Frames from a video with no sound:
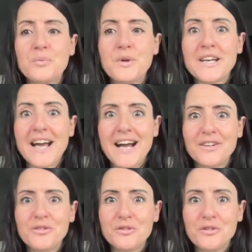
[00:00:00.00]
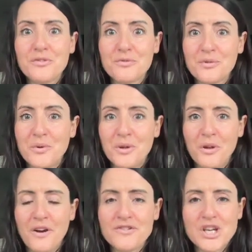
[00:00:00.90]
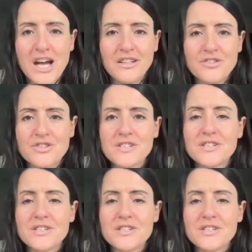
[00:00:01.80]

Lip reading: we can go through a lot of challenges.